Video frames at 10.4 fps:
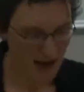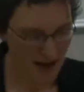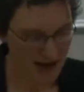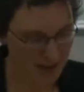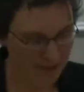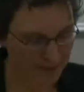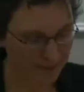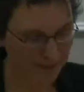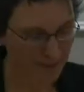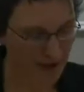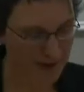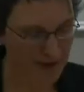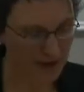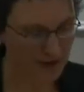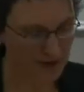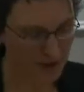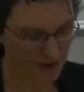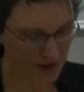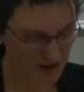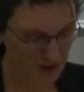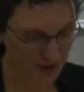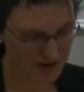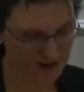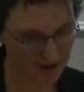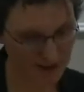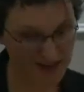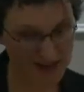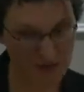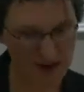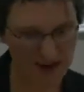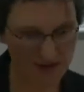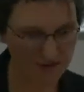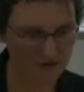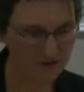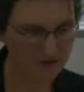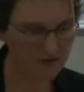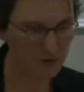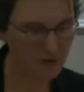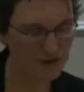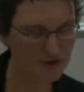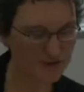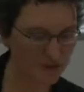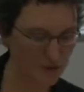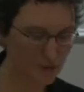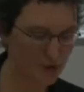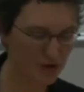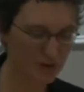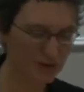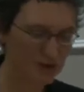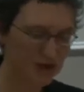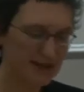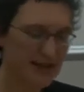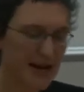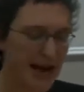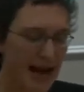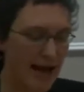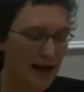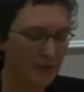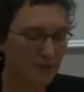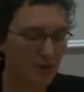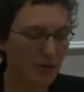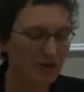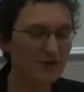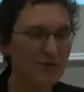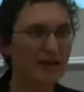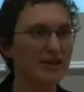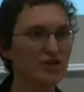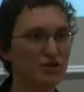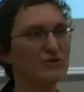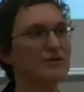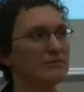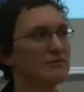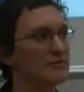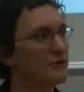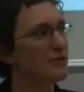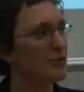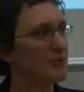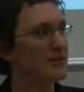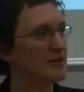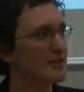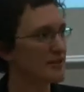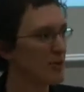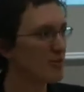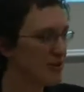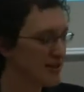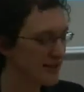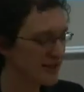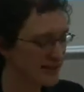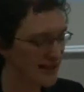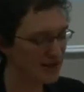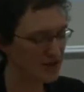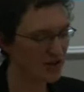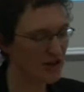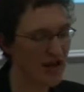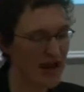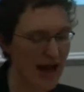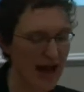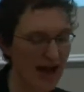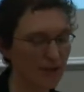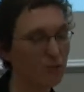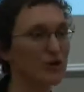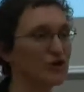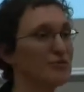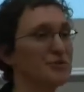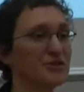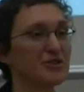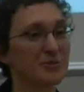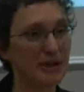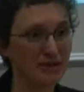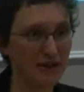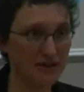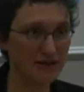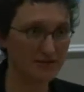I'm now going to move on to what I suppose is the main focus of the report, which is what are the main issues for businesses operating in the sector and what should be done about that.